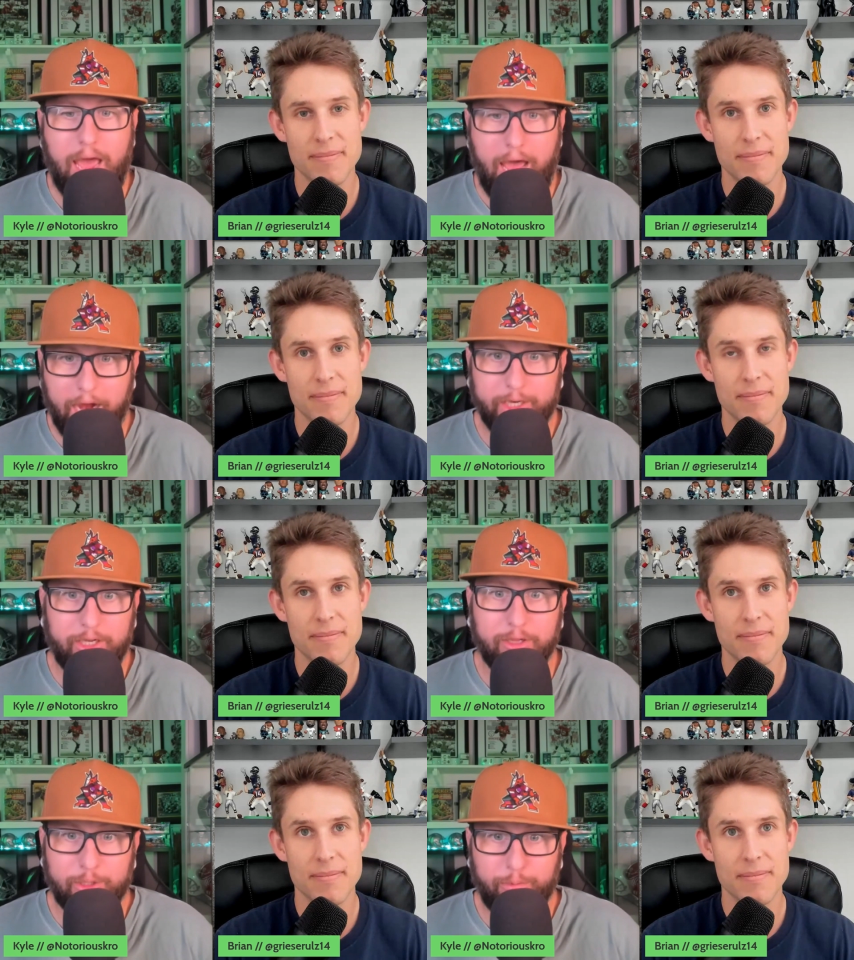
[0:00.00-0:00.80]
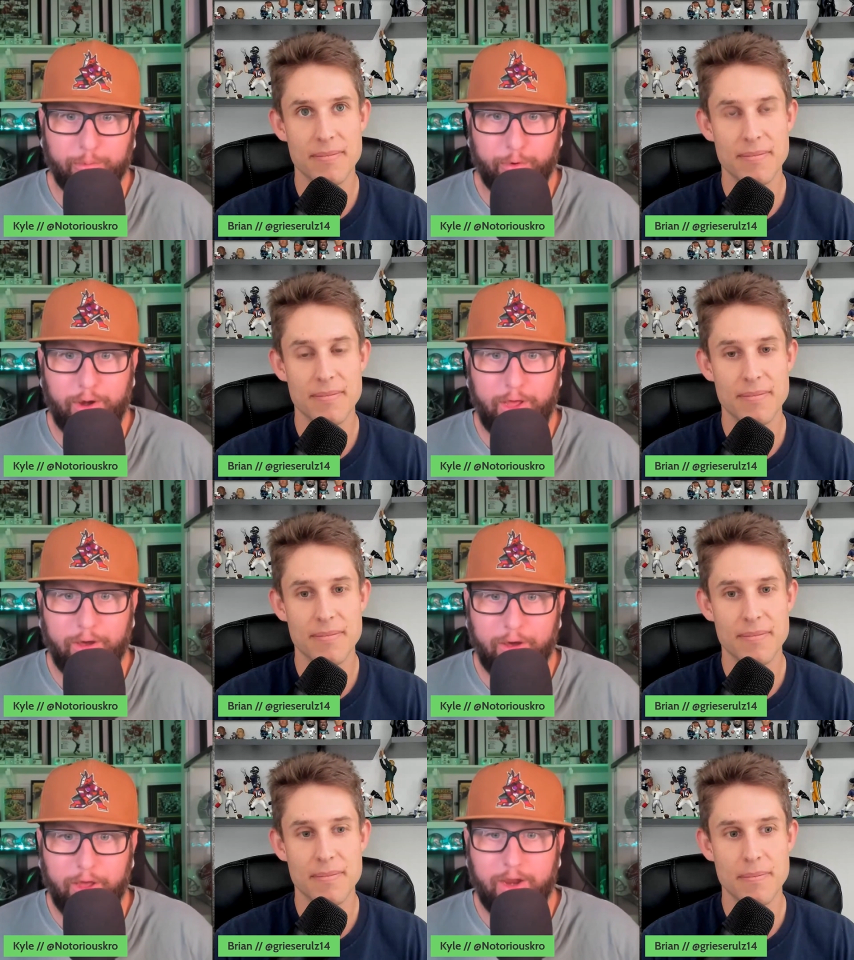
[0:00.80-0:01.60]
Speaker 1: actually looks pretty
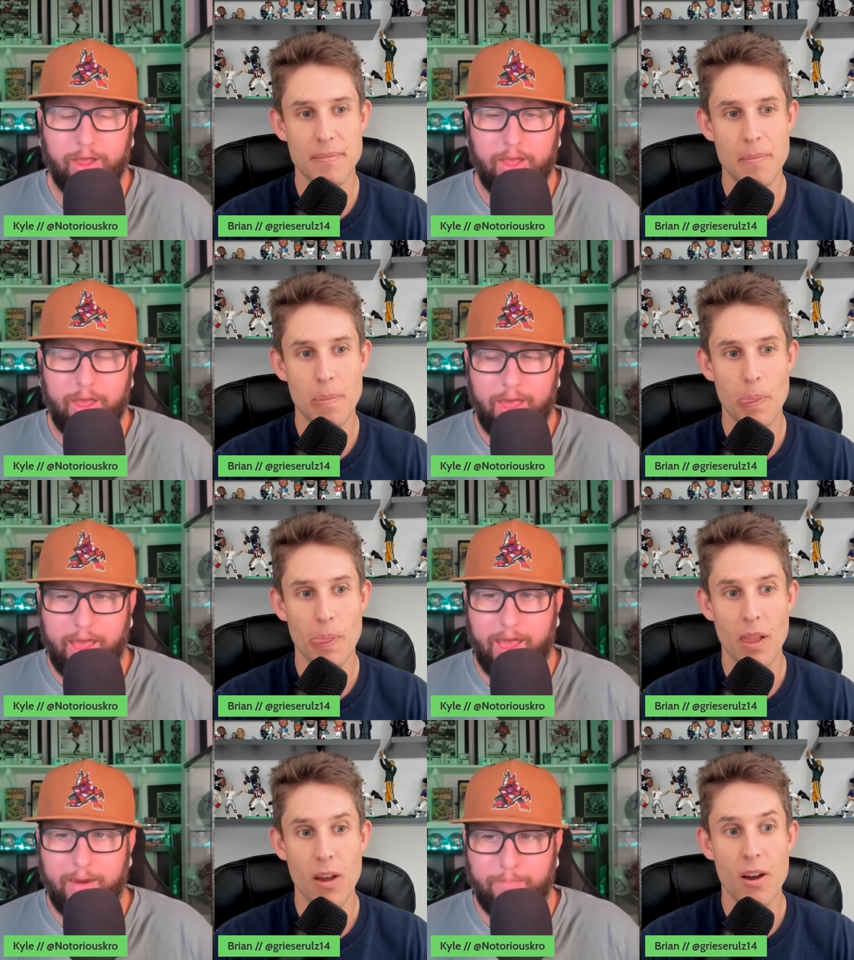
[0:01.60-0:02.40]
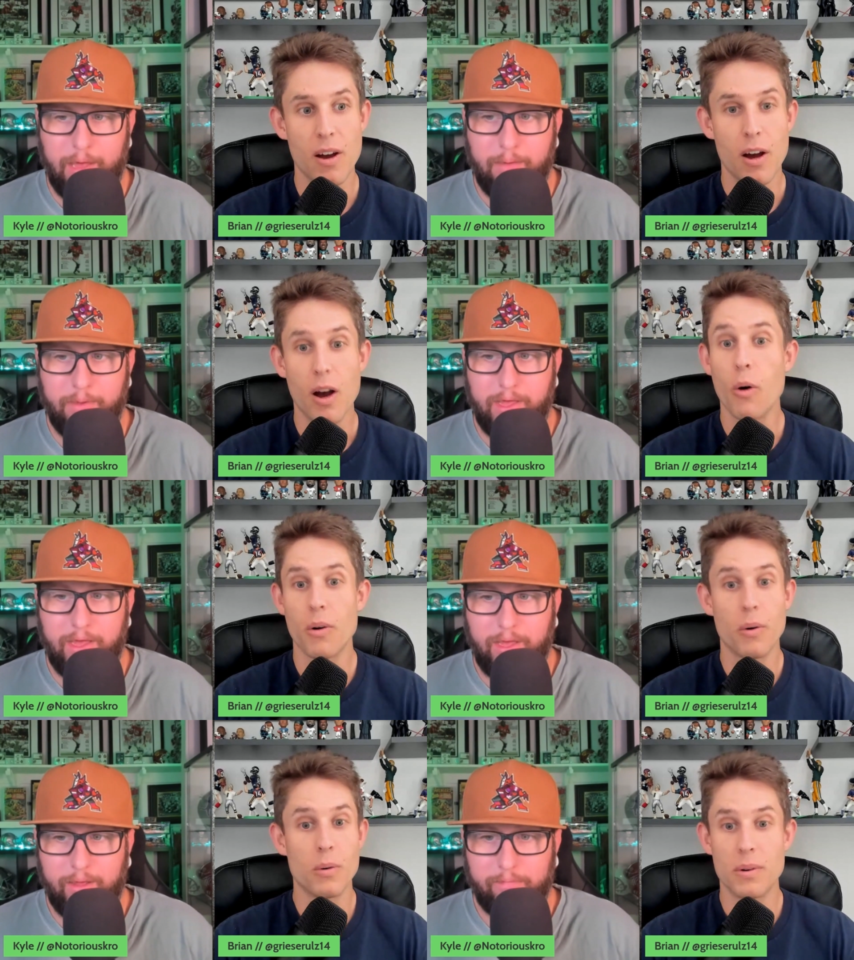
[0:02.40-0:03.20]
good and
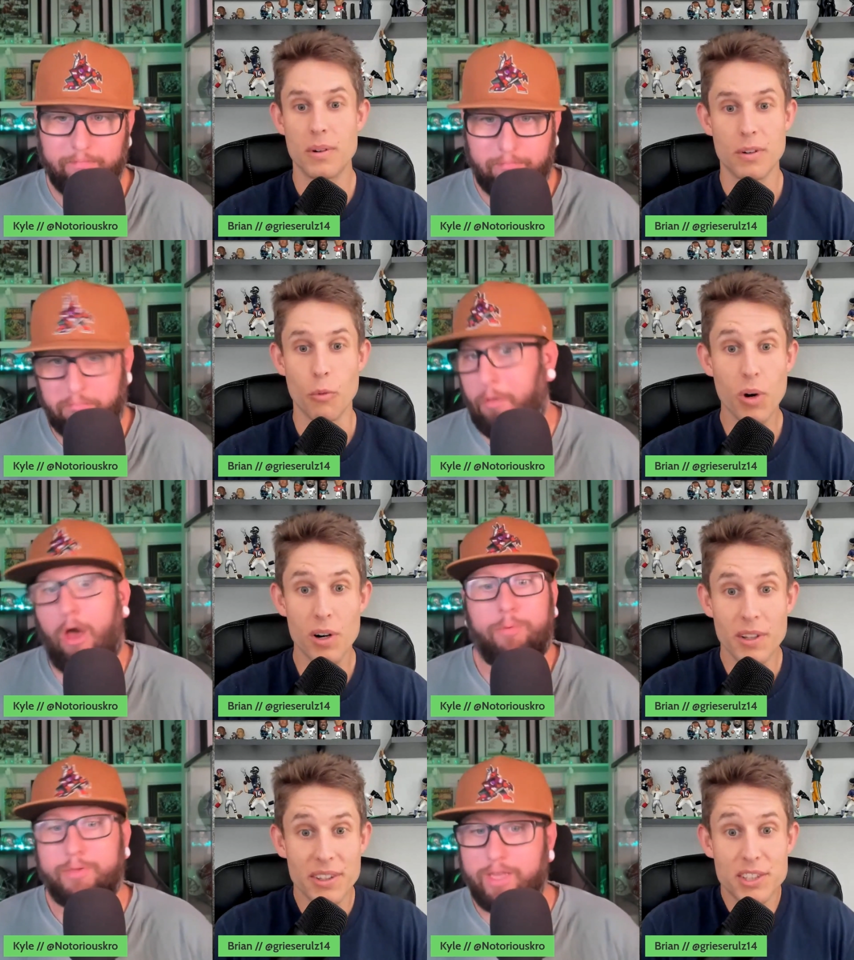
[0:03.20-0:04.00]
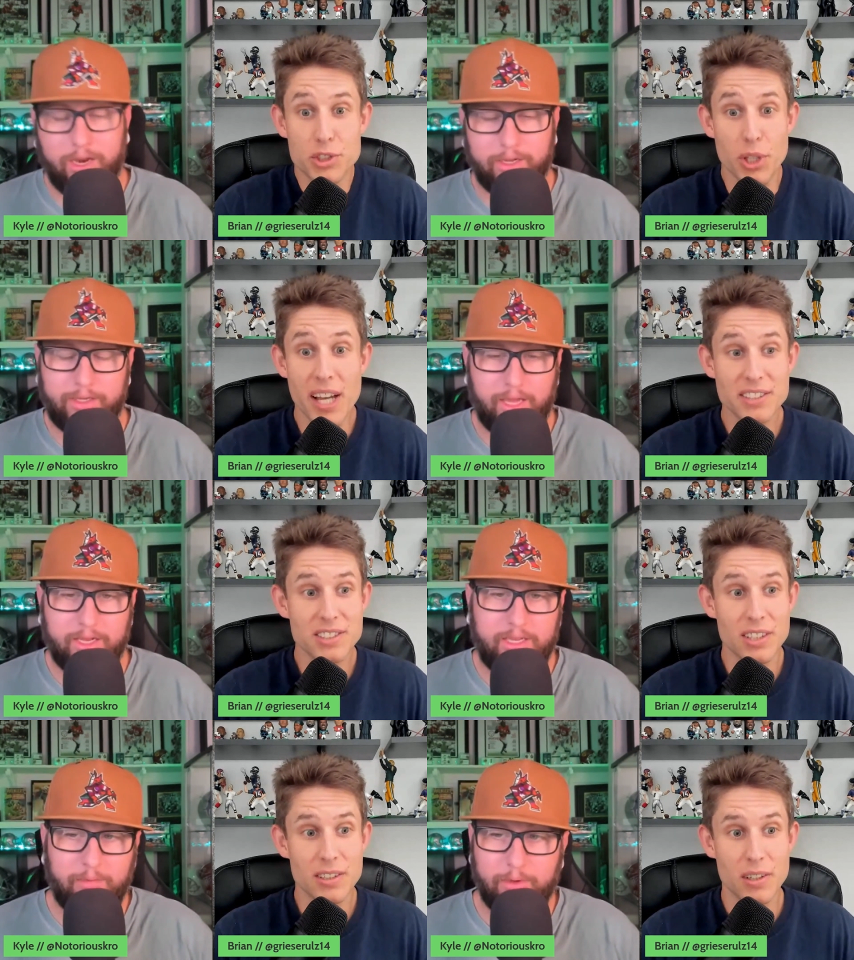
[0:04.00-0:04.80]
maybe well, so that's
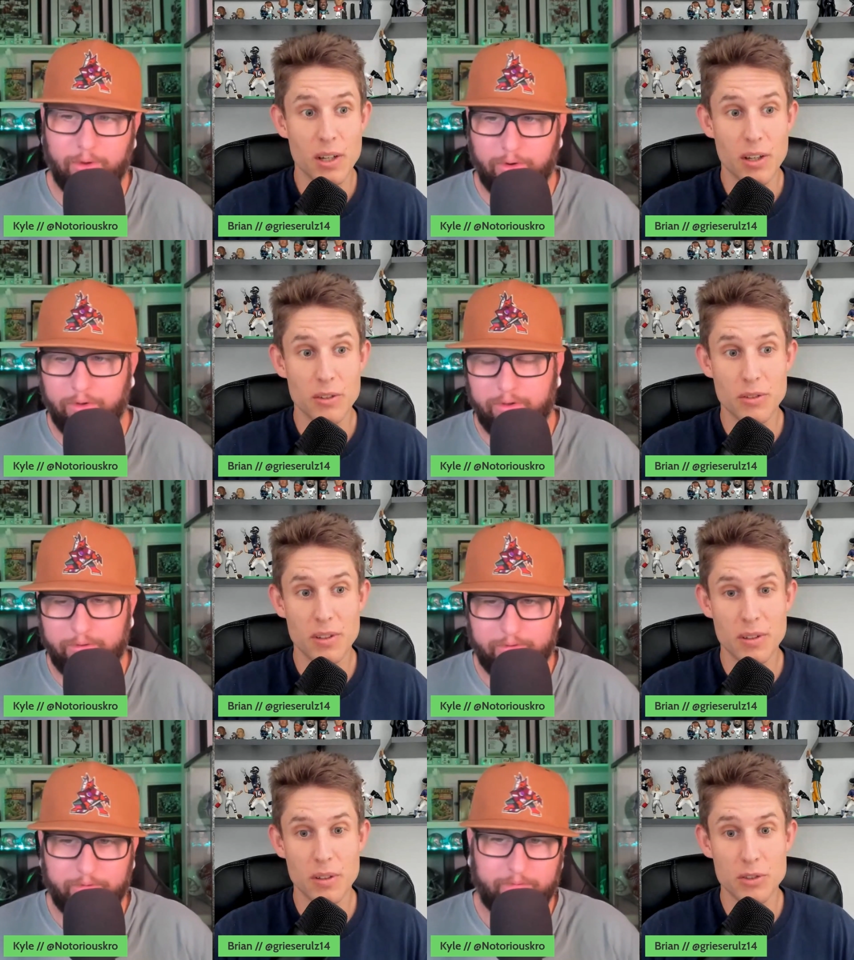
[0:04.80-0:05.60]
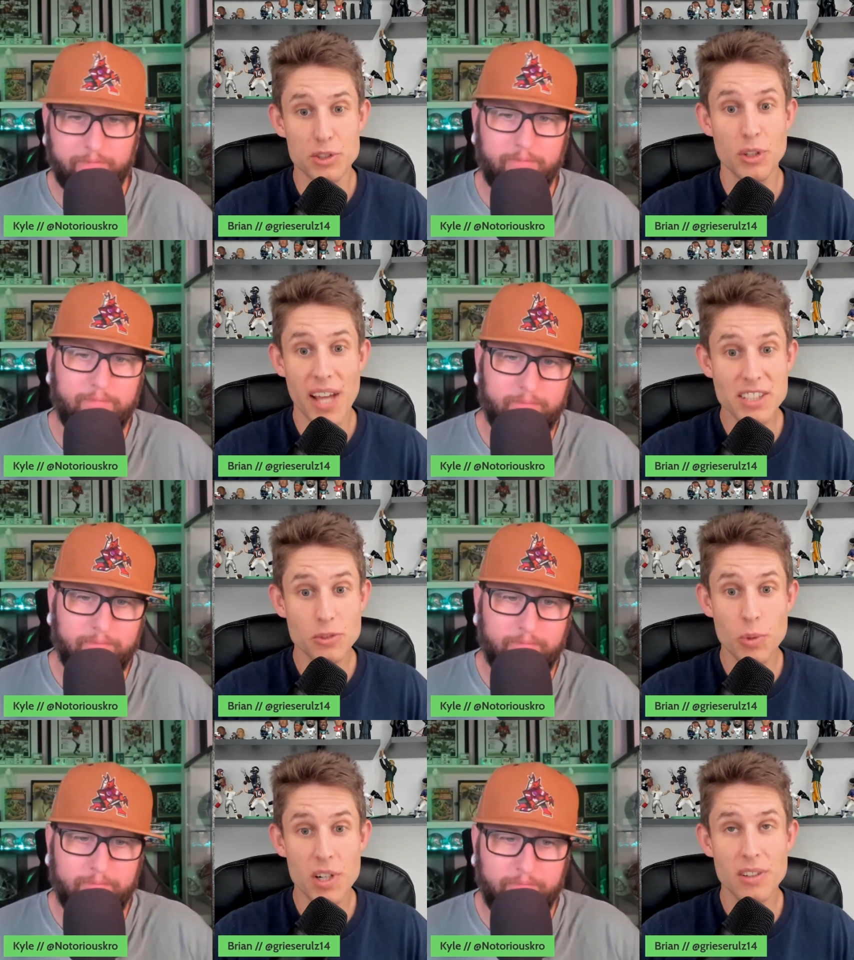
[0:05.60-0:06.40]
that team total
Speaker 2: so that's
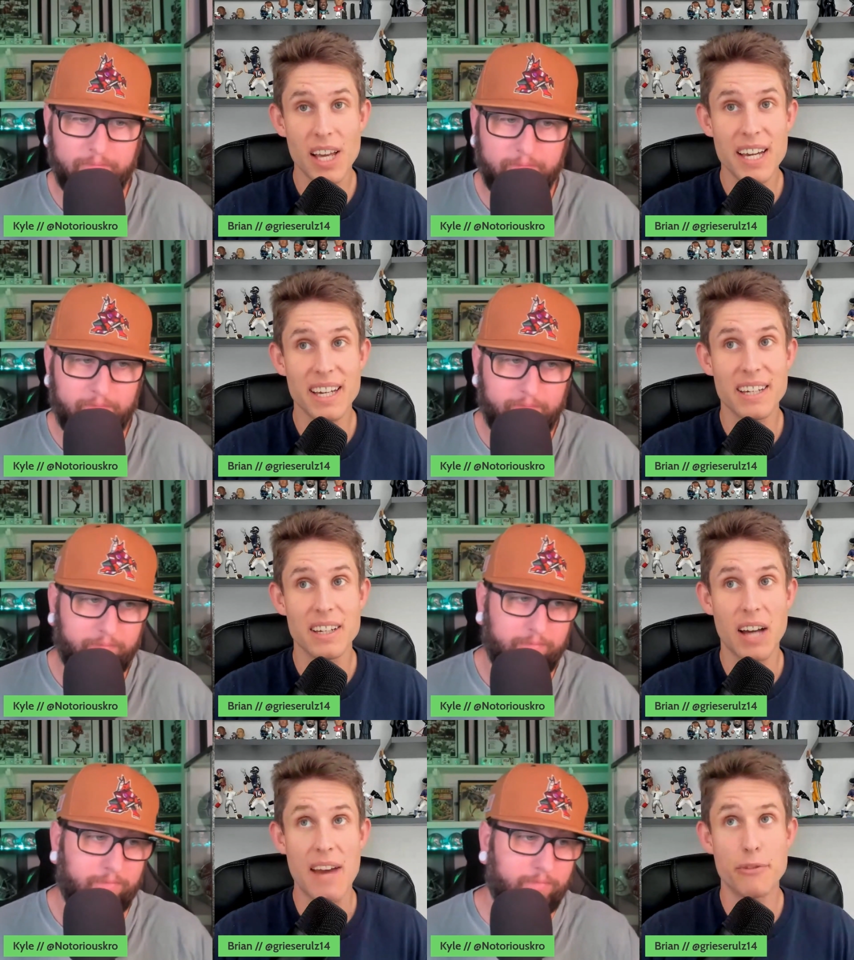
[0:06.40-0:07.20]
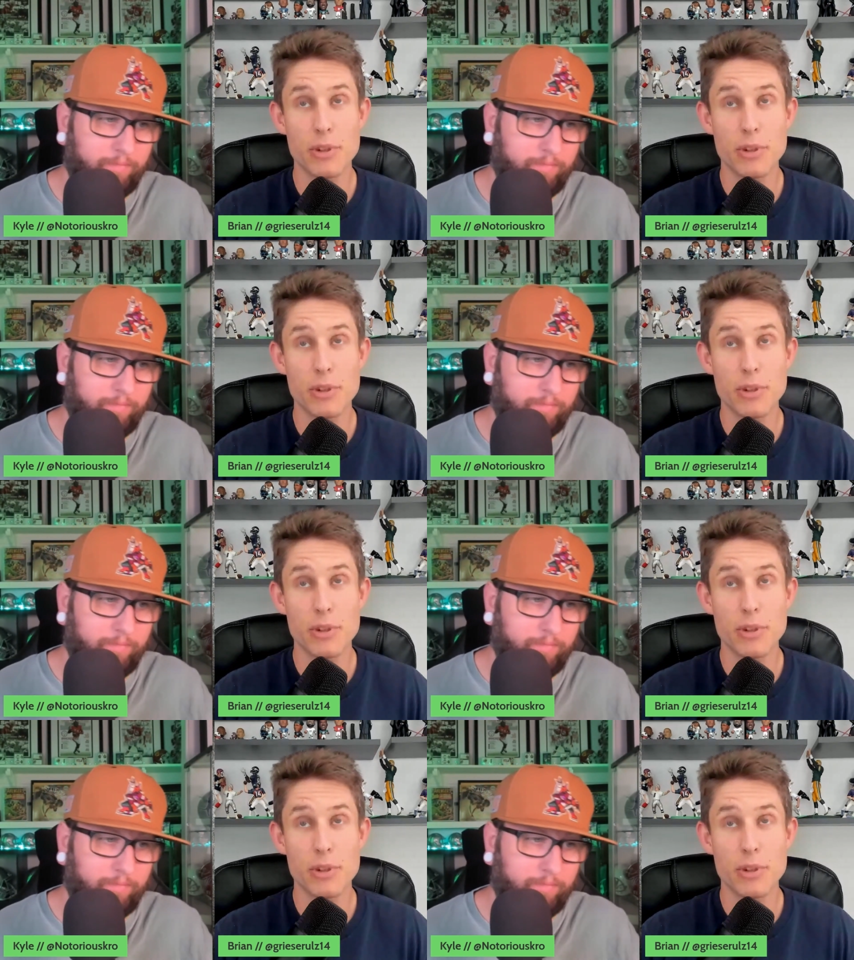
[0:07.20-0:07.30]
where like I feel